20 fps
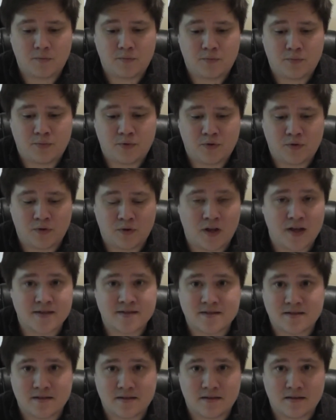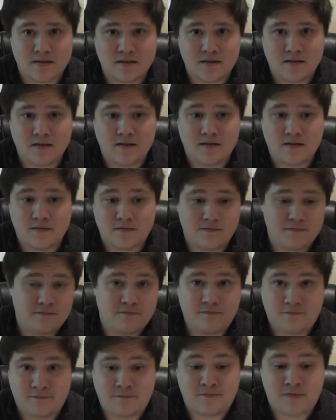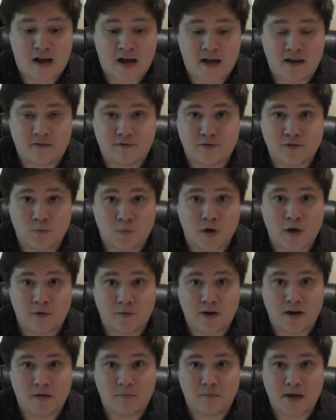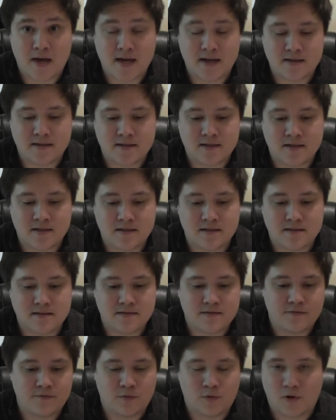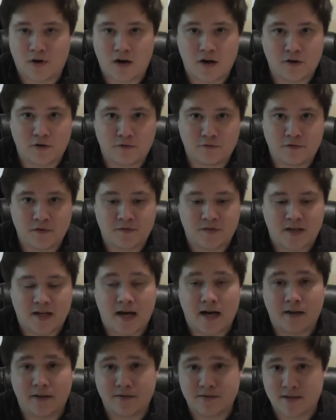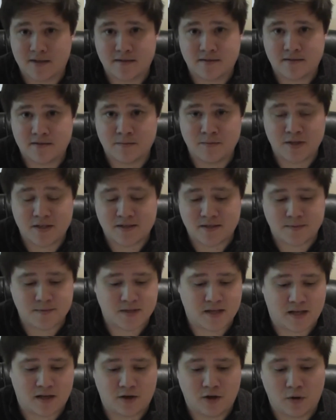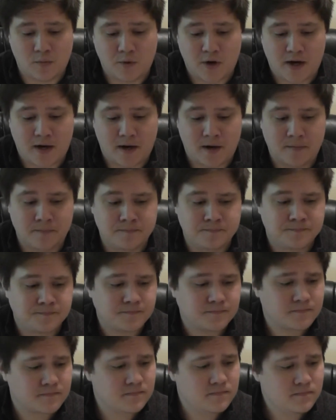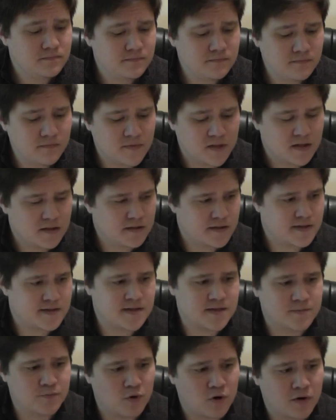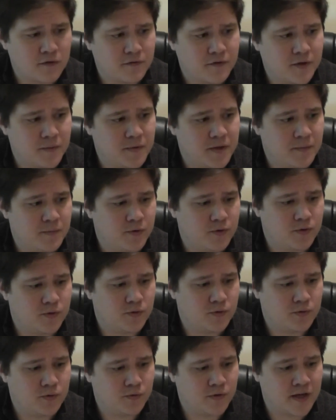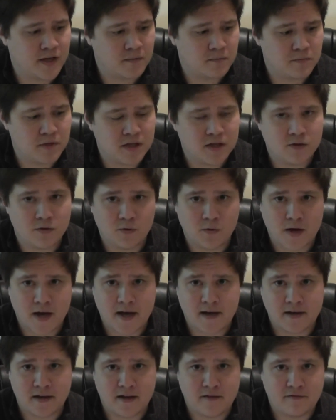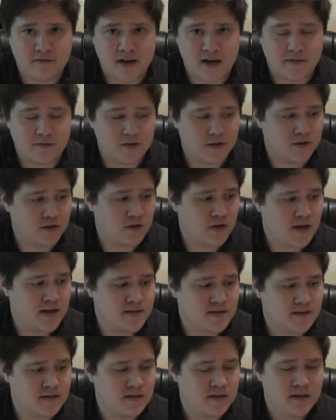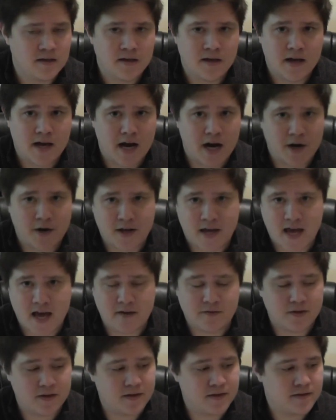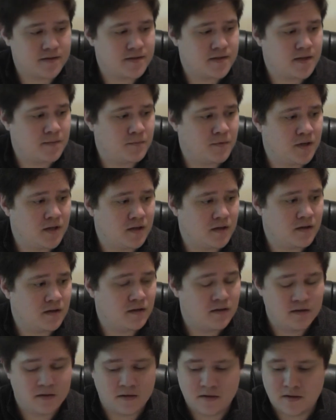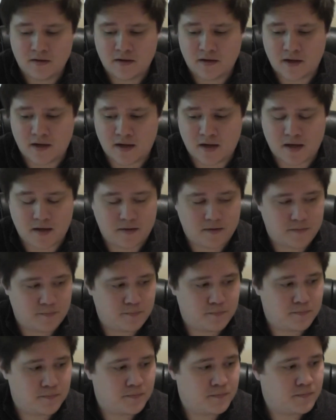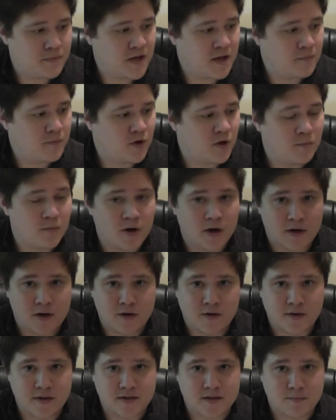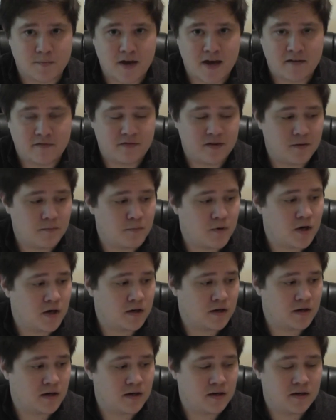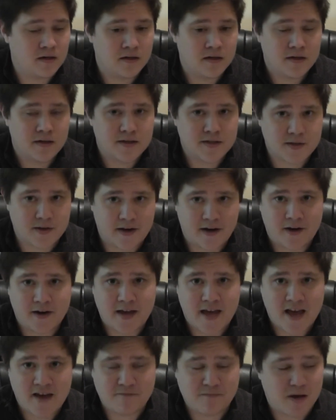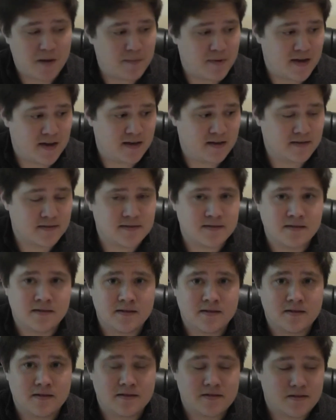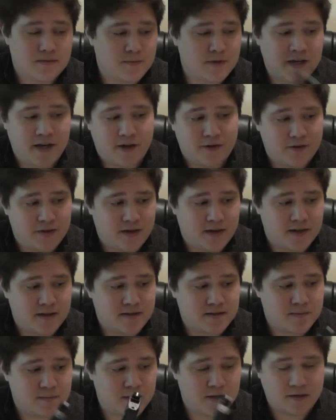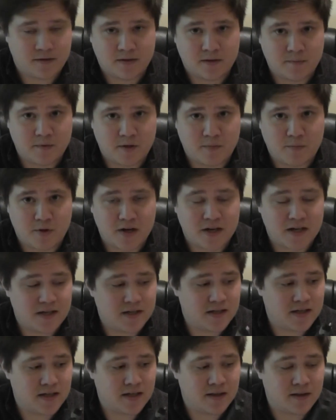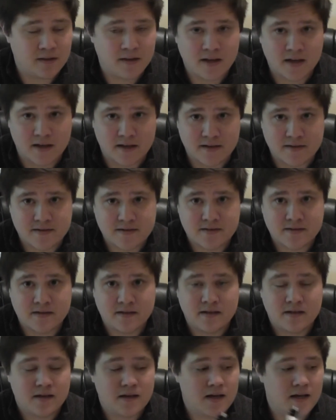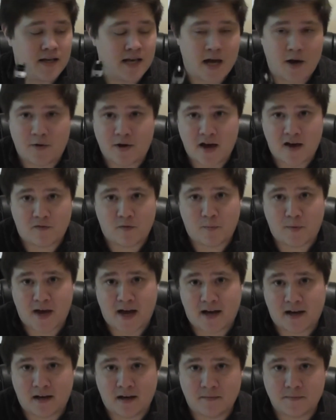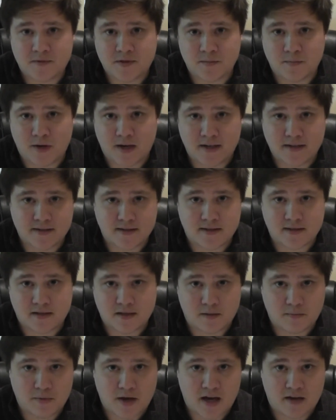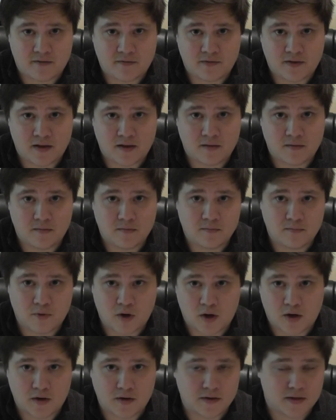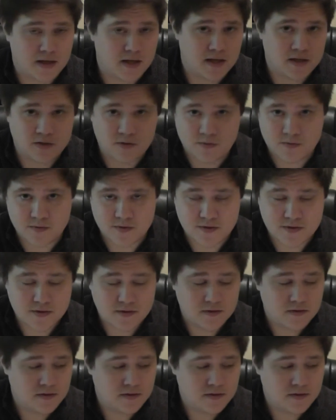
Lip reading: plus 5 20-round magazines for $150. It to me seems like a no-brainer. This is more for the people who, like me, who had an A5 in their closet. I already have a Tippmann paintball marker that's a MagFed marker, so I already have my mags. To me, I only had to spend a little bit of money to get this, and now I have a backup to my existing MagFed marker that I use